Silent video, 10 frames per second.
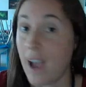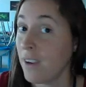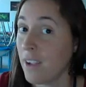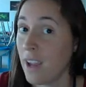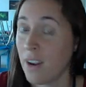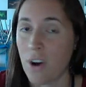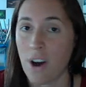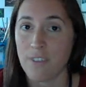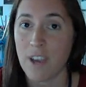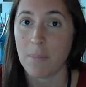I could get a
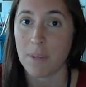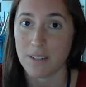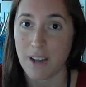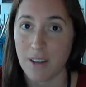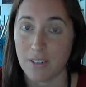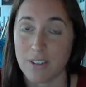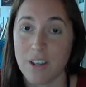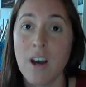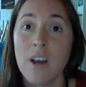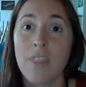coffee at
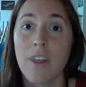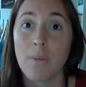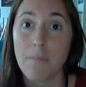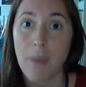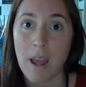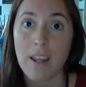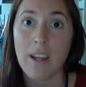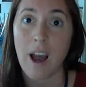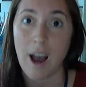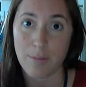McDonald's. There are
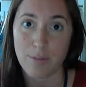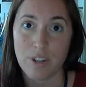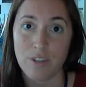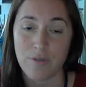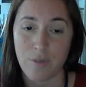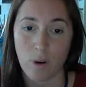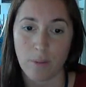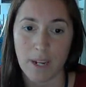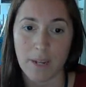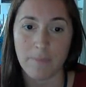many options for
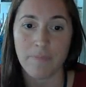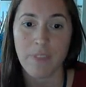me.